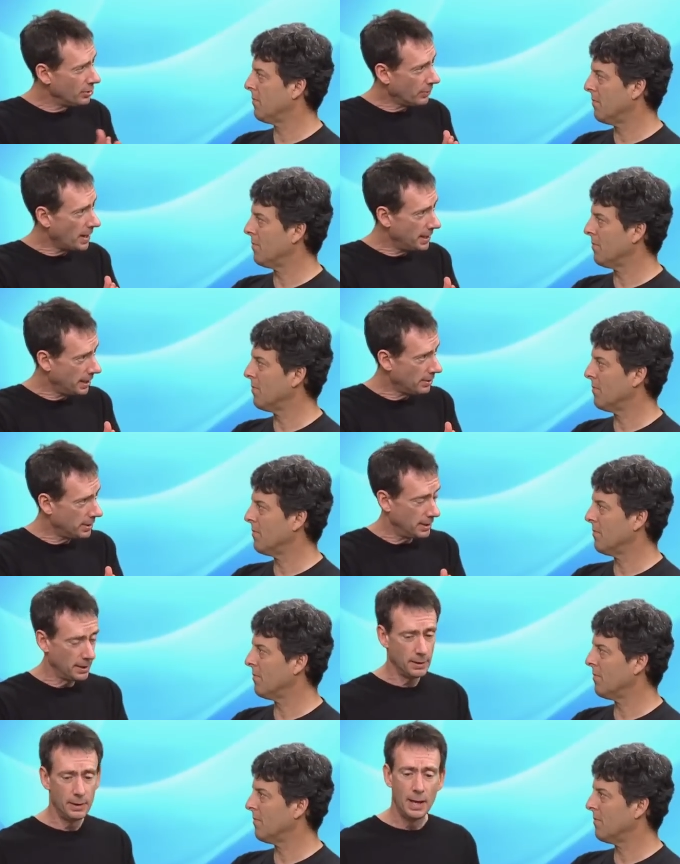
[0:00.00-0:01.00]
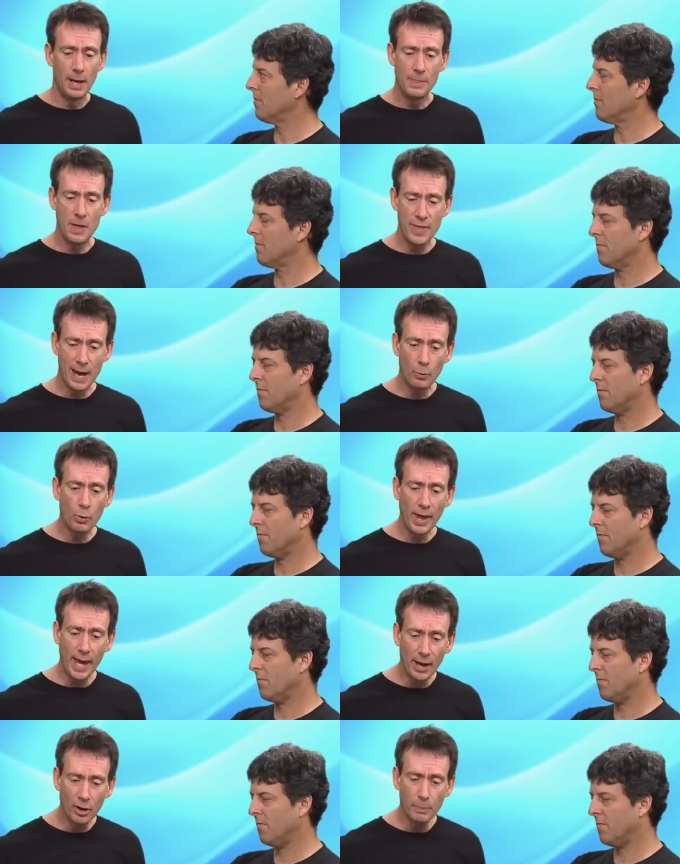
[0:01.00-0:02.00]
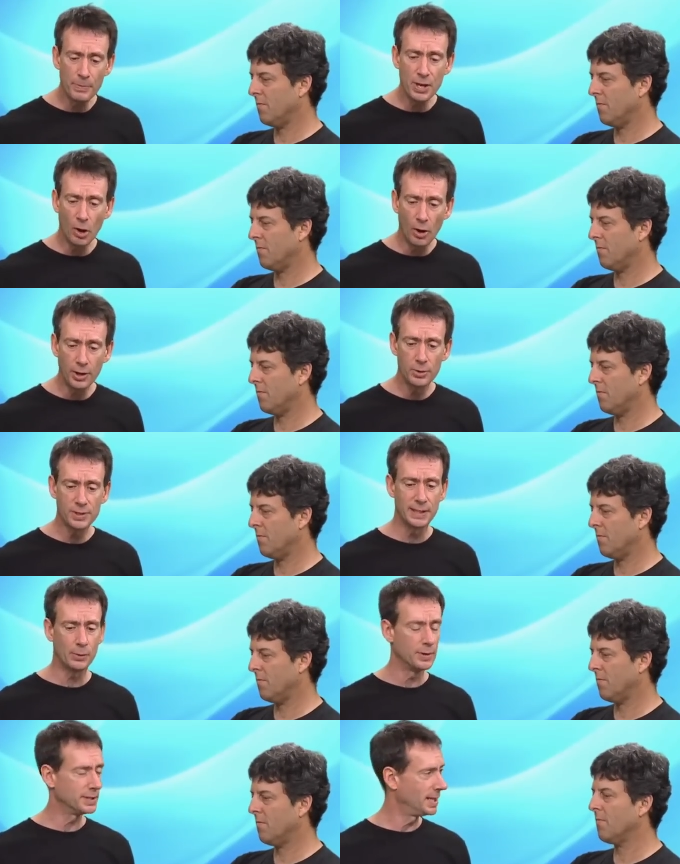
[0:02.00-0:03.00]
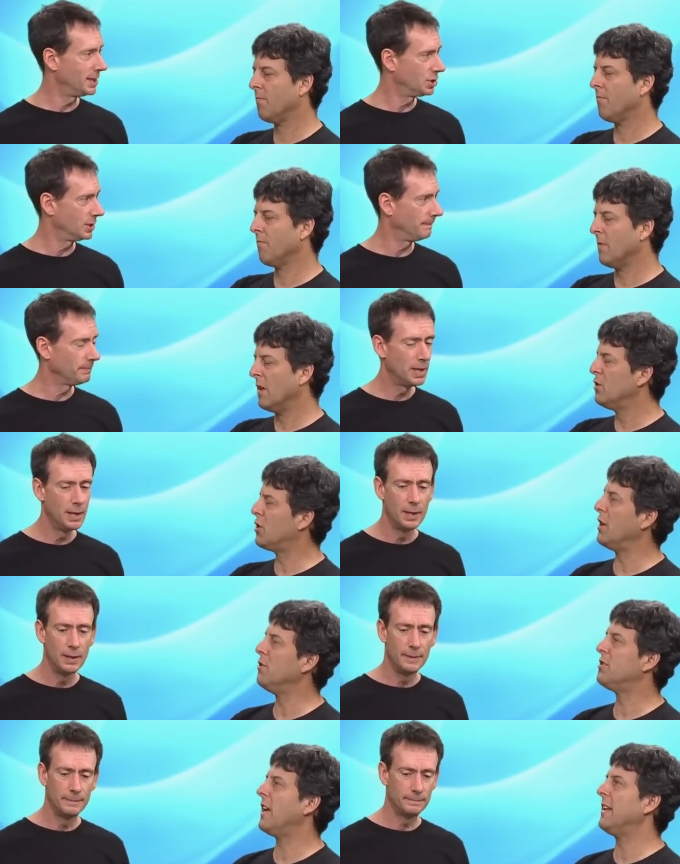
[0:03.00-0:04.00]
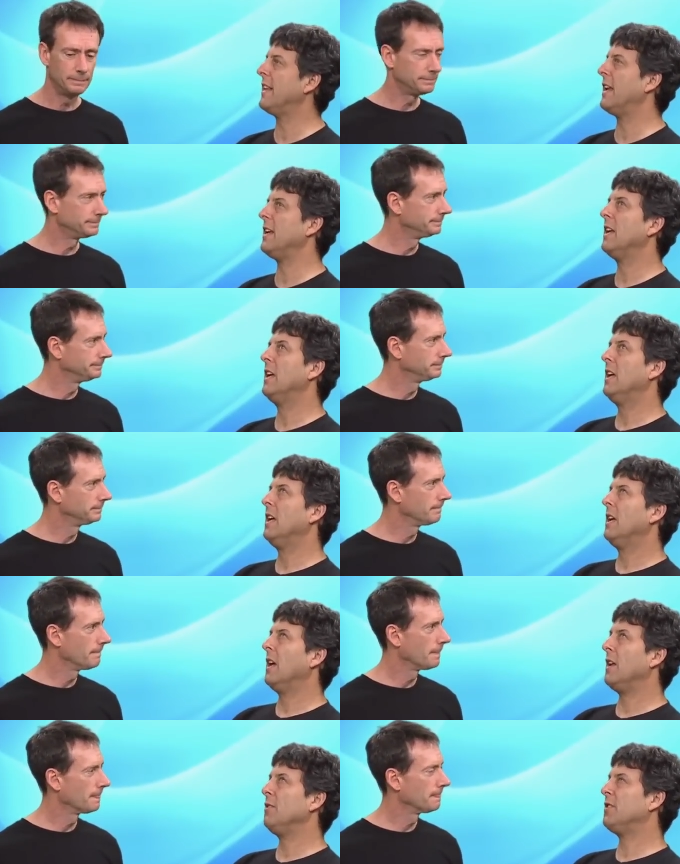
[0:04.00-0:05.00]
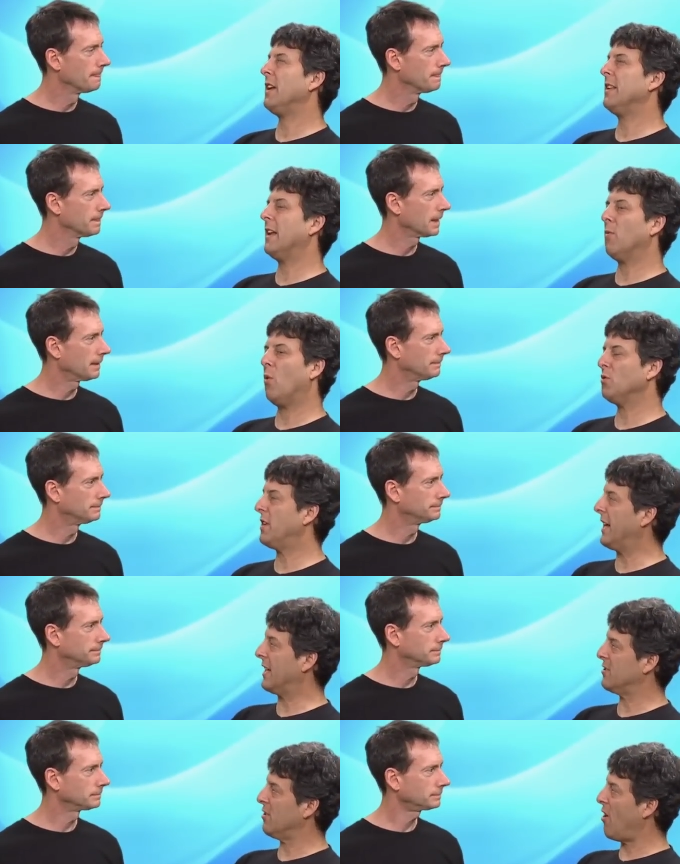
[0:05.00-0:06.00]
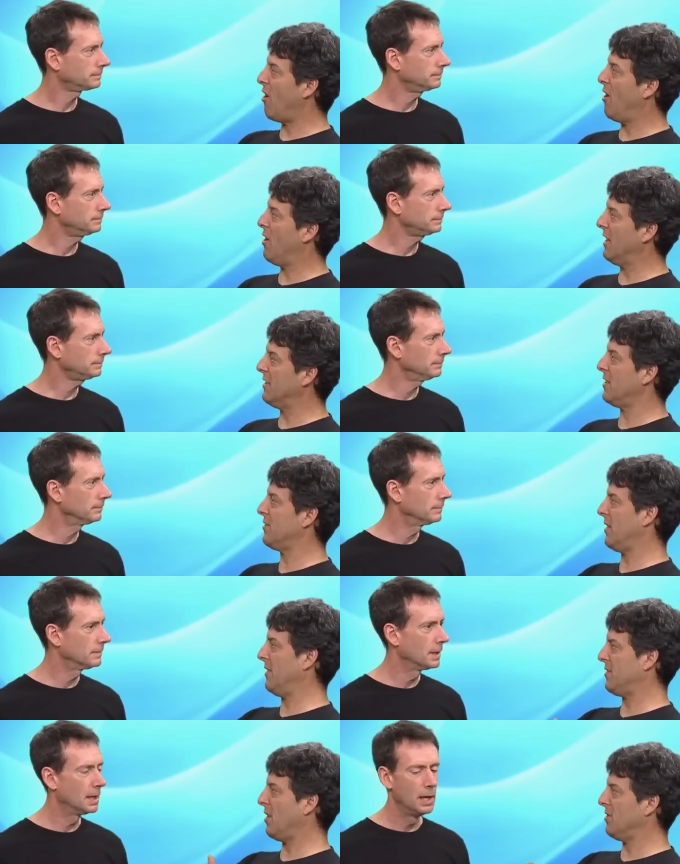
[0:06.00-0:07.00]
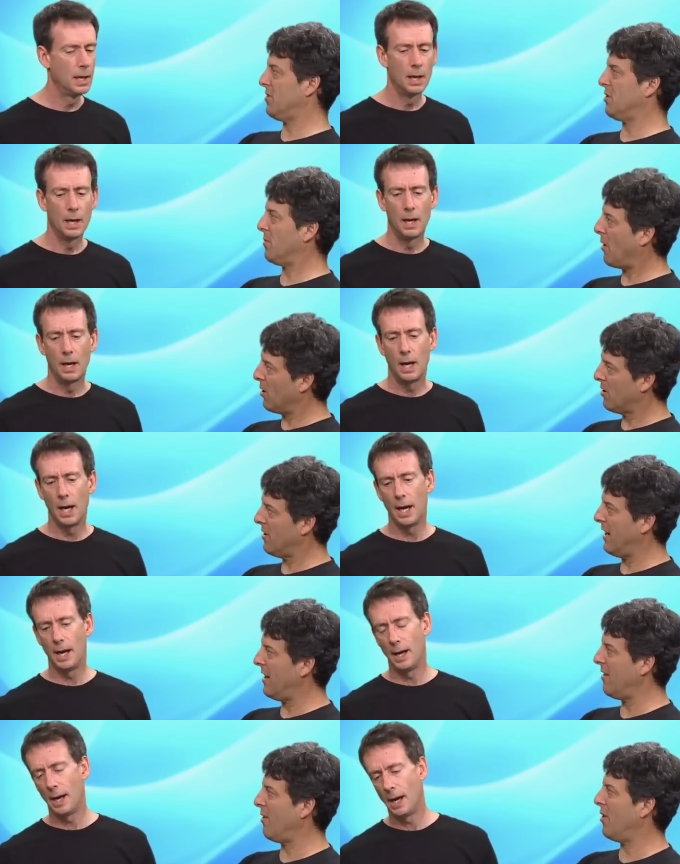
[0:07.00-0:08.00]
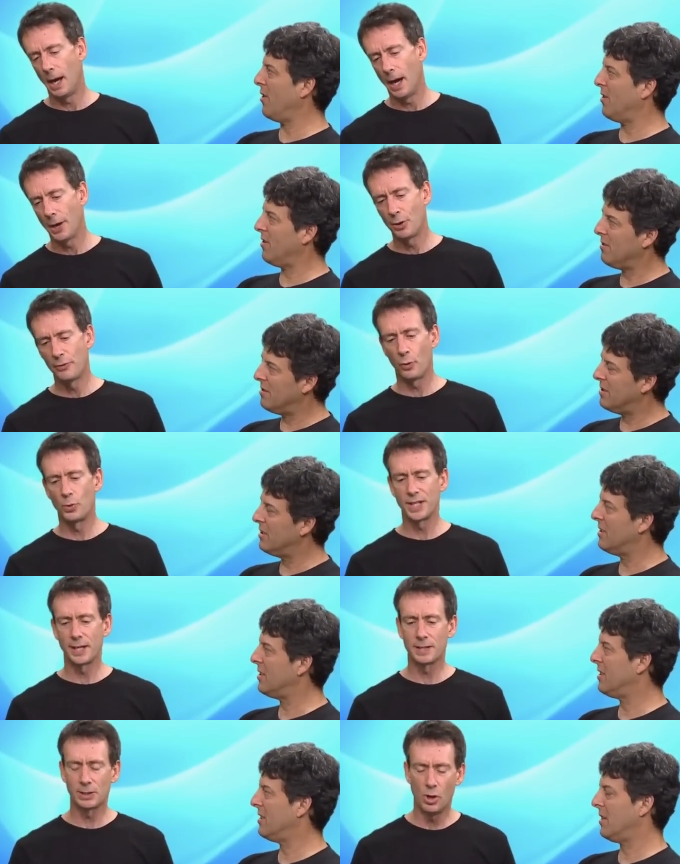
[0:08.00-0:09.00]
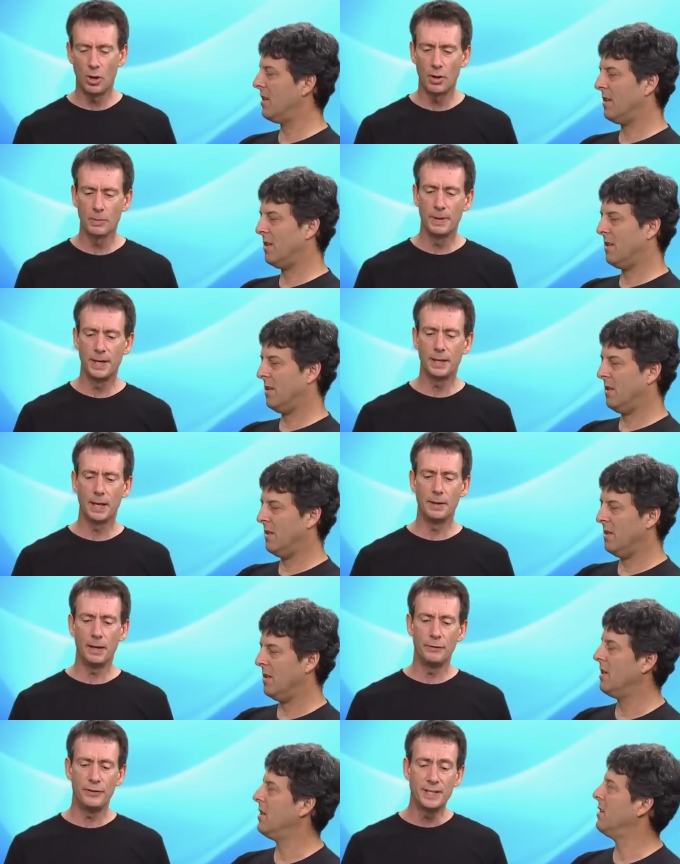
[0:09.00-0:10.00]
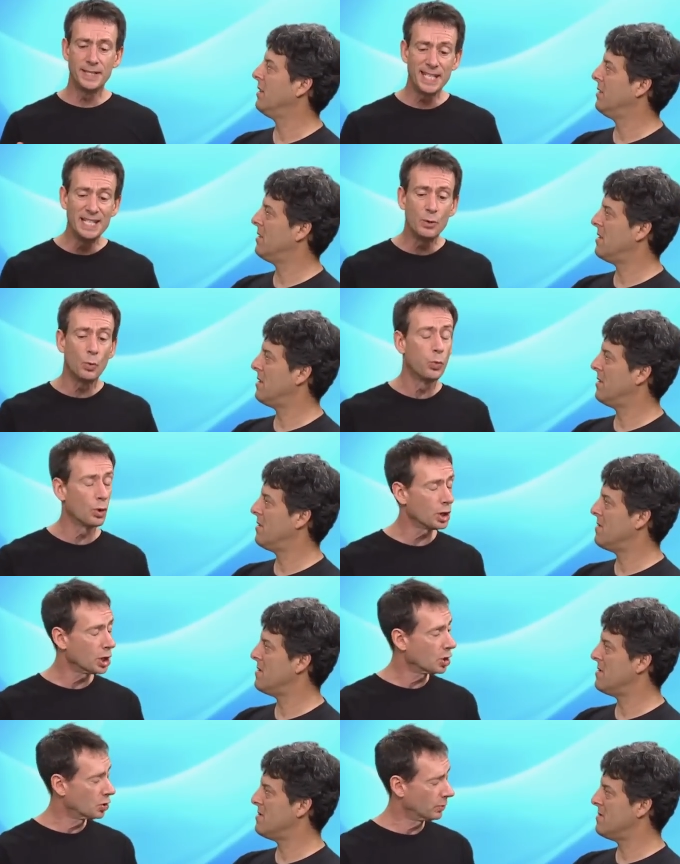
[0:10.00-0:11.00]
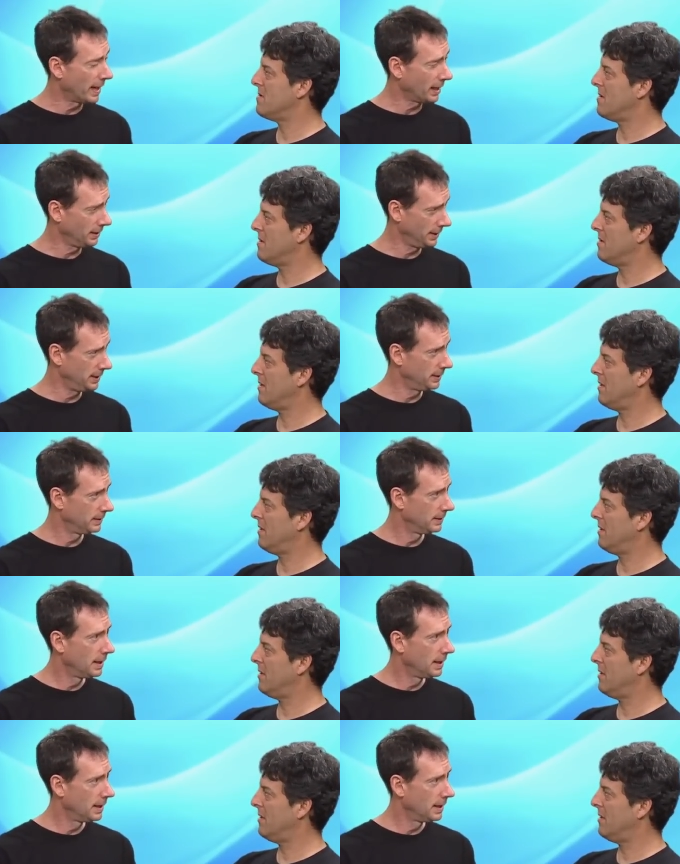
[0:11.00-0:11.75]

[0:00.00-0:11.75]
Speaker 1: in the right area, then that will help the audio synchronization. So you're saying that it, are you saying that it won't take as
Speaker 2: long as as long as there's a marker there, or
Speaker 1: I don't know if it won't take as long, but it, it, if it didn't work correctly,